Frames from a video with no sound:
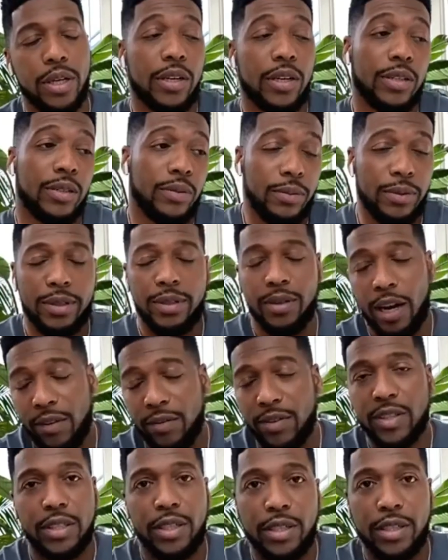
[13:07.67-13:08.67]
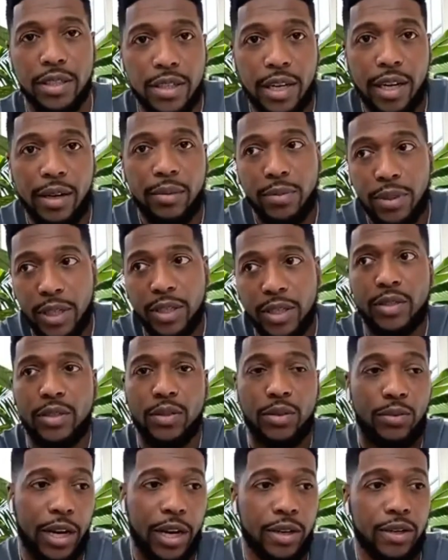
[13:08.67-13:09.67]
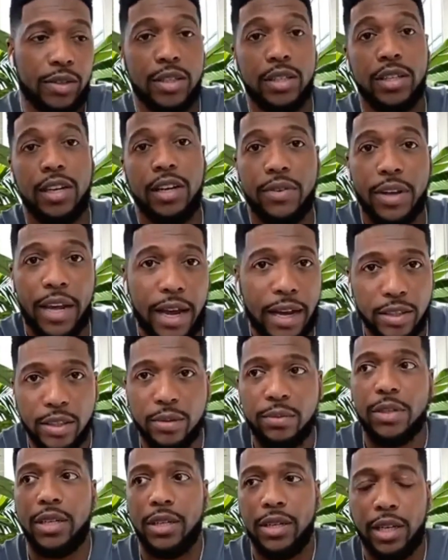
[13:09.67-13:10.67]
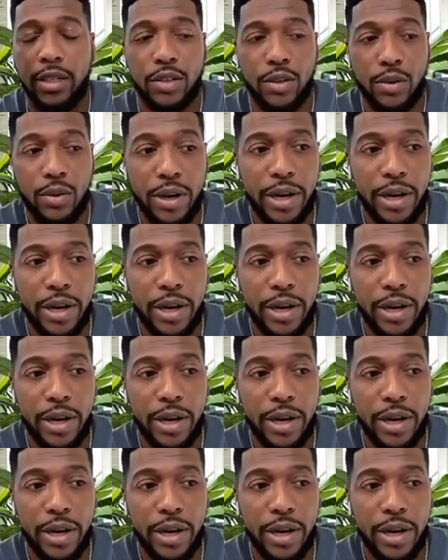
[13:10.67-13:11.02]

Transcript: And mm-hmm. obviously it's not me, it's the writers, and they cast me, and that's mm-hmm.